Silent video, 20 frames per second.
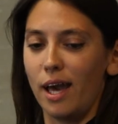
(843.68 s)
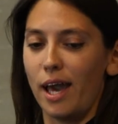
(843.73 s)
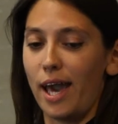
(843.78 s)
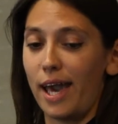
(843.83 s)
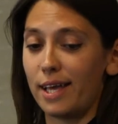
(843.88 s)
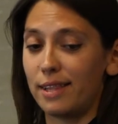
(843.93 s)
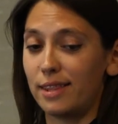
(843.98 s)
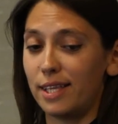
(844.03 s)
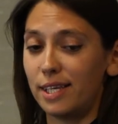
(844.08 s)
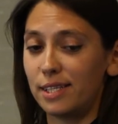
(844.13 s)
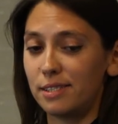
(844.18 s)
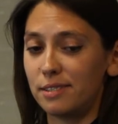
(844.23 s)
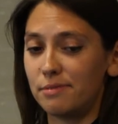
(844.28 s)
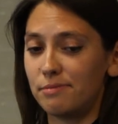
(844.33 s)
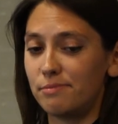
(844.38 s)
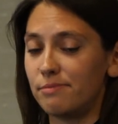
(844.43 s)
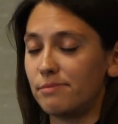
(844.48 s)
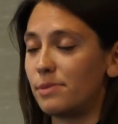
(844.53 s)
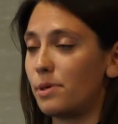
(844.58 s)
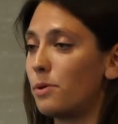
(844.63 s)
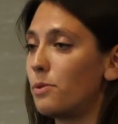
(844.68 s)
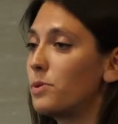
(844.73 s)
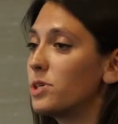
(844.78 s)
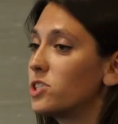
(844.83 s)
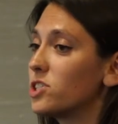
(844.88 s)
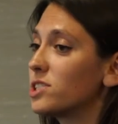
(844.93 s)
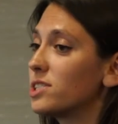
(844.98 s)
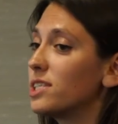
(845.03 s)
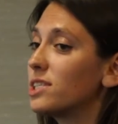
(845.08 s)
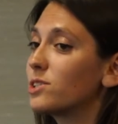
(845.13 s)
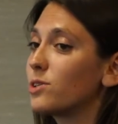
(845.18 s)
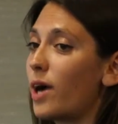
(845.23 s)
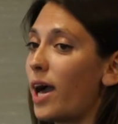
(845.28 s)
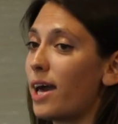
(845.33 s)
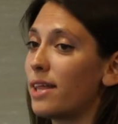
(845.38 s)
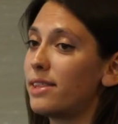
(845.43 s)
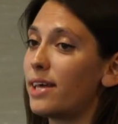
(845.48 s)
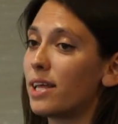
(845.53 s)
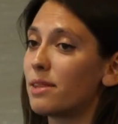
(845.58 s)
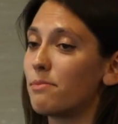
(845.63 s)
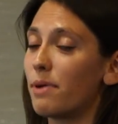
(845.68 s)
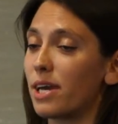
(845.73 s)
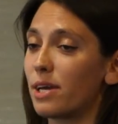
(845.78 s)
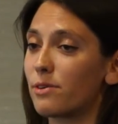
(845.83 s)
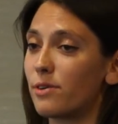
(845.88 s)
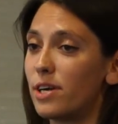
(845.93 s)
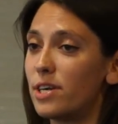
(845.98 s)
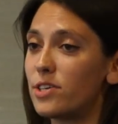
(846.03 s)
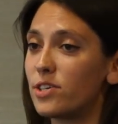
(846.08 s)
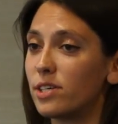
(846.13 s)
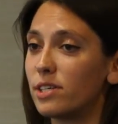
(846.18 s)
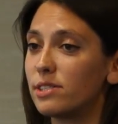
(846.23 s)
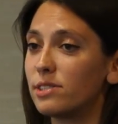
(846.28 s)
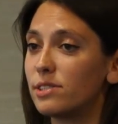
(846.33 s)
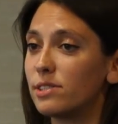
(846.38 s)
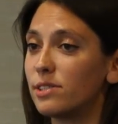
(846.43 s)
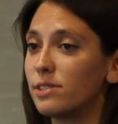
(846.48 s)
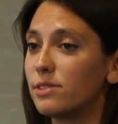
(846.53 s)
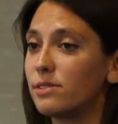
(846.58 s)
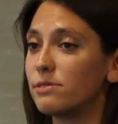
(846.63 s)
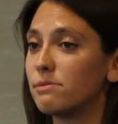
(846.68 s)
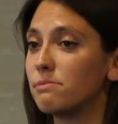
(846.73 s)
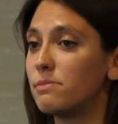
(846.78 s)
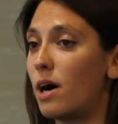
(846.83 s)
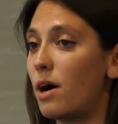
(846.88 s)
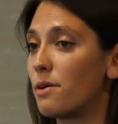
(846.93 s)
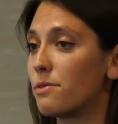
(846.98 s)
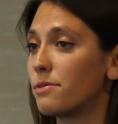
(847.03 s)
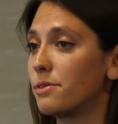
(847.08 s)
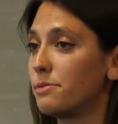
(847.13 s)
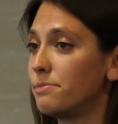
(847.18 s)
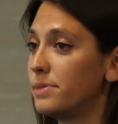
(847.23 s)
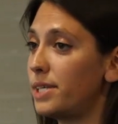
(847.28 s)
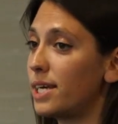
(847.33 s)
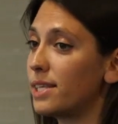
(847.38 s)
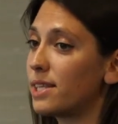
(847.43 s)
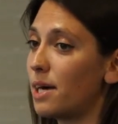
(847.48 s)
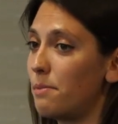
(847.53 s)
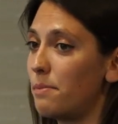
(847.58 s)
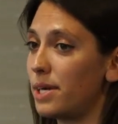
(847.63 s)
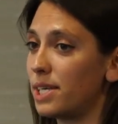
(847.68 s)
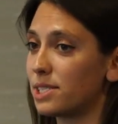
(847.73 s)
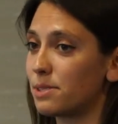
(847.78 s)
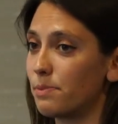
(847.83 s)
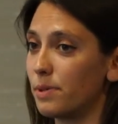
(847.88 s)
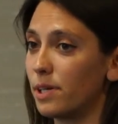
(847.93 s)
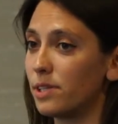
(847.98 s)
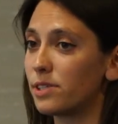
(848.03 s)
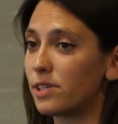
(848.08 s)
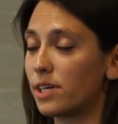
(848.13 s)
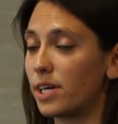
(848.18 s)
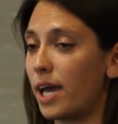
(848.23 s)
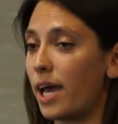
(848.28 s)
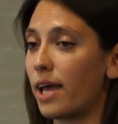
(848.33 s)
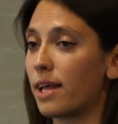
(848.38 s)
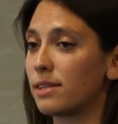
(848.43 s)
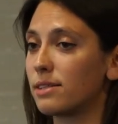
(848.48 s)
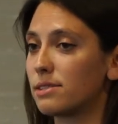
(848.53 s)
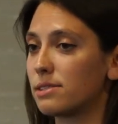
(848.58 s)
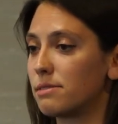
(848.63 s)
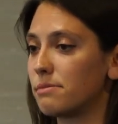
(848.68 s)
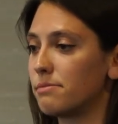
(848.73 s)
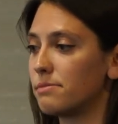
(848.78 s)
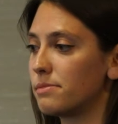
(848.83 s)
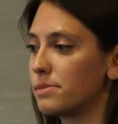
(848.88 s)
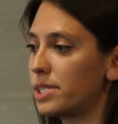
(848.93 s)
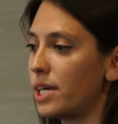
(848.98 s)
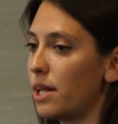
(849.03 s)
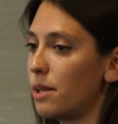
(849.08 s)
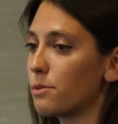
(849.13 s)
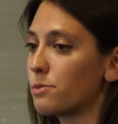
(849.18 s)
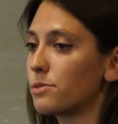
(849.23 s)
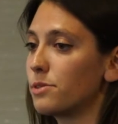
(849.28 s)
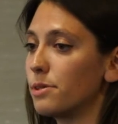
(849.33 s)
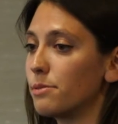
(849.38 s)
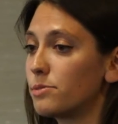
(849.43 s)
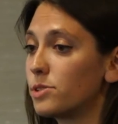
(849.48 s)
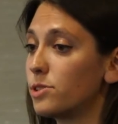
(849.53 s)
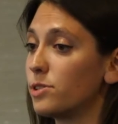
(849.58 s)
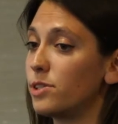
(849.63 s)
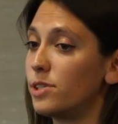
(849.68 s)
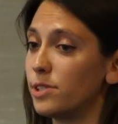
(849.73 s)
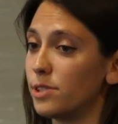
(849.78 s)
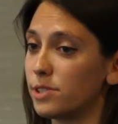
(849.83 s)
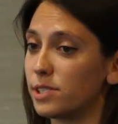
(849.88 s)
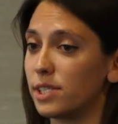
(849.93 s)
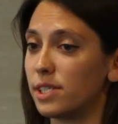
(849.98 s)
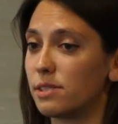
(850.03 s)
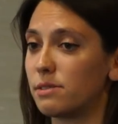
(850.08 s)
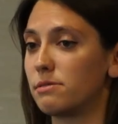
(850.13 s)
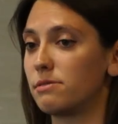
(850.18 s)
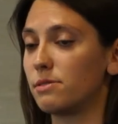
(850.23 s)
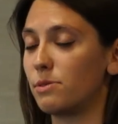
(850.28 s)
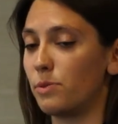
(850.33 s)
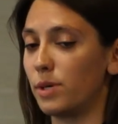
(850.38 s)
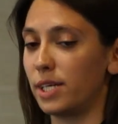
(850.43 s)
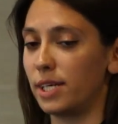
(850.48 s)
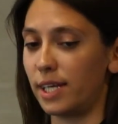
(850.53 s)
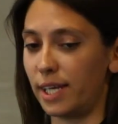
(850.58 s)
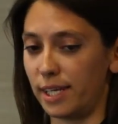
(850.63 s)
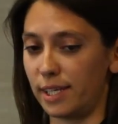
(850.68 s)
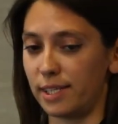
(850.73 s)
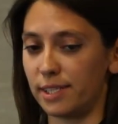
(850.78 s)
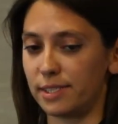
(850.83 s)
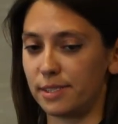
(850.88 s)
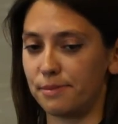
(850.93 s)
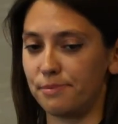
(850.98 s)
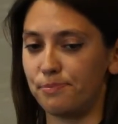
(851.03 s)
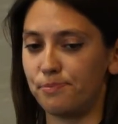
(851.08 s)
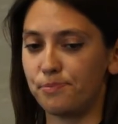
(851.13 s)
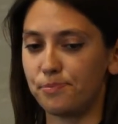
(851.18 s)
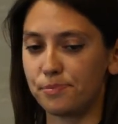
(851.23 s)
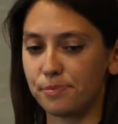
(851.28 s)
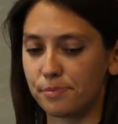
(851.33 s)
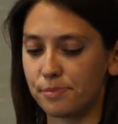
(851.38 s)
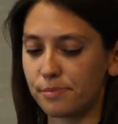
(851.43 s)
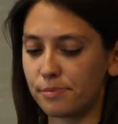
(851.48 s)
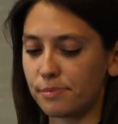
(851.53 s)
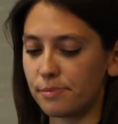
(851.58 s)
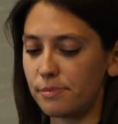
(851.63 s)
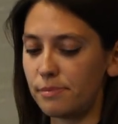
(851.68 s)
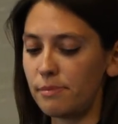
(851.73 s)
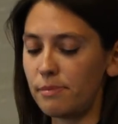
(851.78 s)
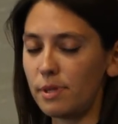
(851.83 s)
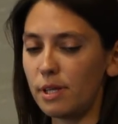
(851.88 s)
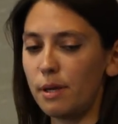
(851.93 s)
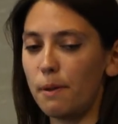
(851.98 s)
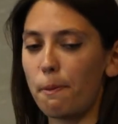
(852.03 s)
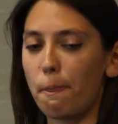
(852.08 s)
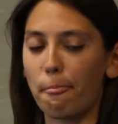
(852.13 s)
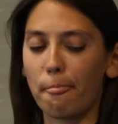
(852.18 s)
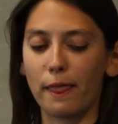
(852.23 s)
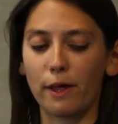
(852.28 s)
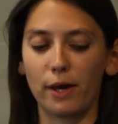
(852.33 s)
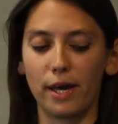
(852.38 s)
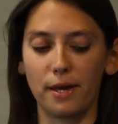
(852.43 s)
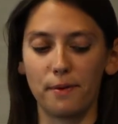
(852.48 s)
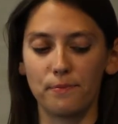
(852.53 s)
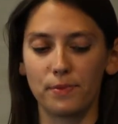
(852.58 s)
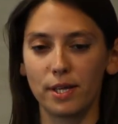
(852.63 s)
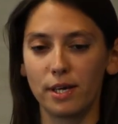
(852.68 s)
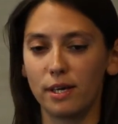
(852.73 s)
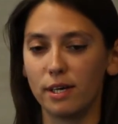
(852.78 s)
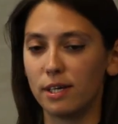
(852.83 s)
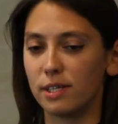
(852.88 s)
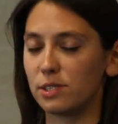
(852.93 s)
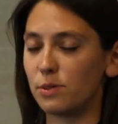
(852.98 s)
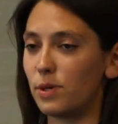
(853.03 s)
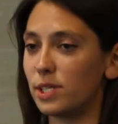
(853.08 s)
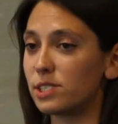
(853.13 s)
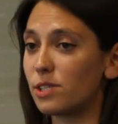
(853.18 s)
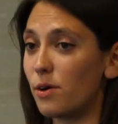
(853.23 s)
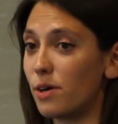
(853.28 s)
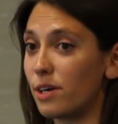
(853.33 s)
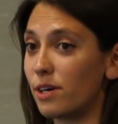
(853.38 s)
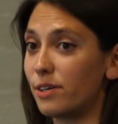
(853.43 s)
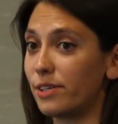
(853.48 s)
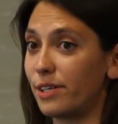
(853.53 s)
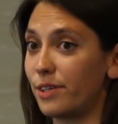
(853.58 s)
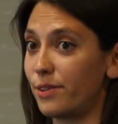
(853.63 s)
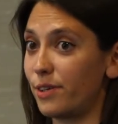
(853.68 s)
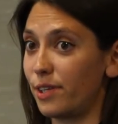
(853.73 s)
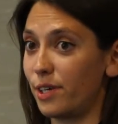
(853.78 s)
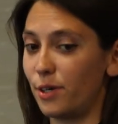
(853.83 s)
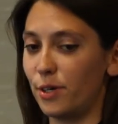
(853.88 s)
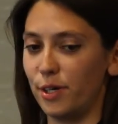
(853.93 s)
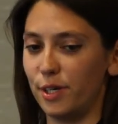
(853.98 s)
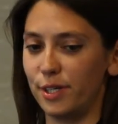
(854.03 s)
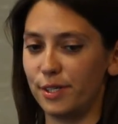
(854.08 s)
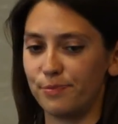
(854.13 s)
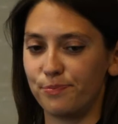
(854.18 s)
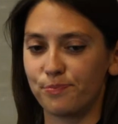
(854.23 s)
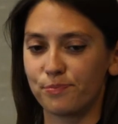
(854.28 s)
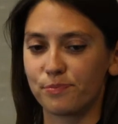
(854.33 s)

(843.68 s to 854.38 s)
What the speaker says: And then we just need to add that migration to our Room database builder and tell Room to use it when needed. Okay, so what's going on under the hood?